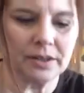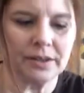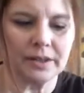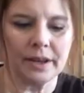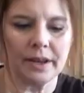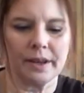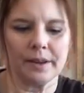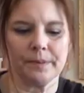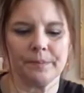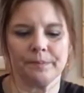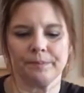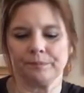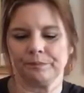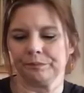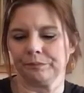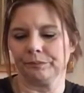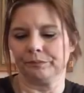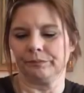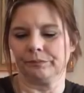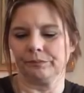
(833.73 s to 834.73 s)
well,
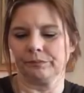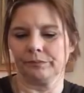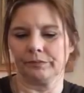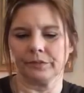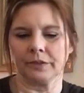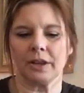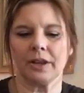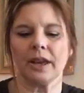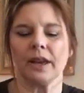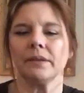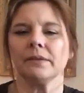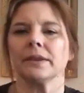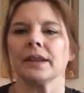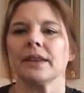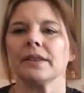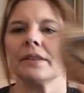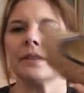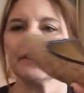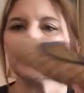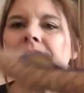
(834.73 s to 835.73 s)
no,
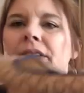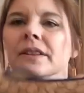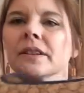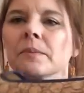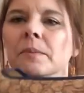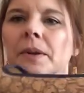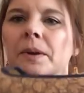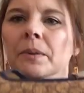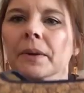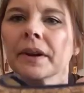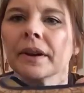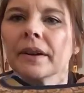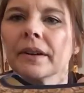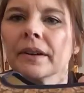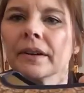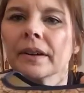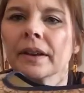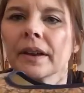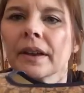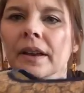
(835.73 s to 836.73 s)
there is a little bit of wear
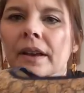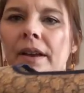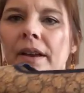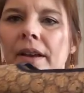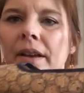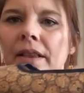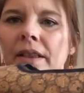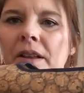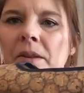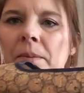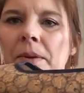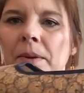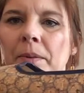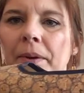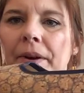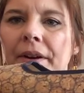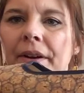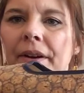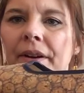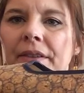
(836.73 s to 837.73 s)

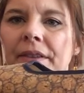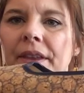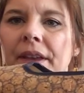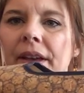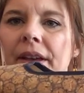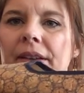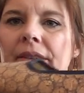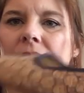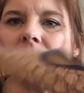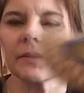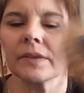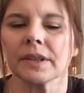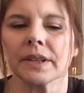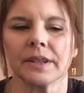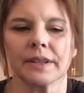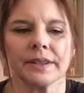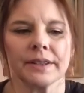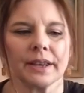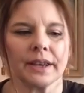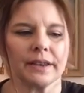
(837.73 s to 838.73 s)
on that
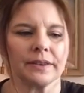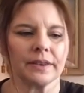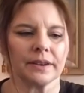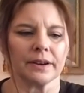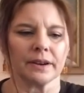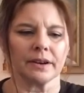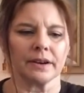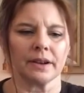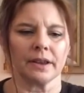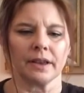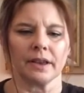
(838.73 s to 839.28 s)
inside there.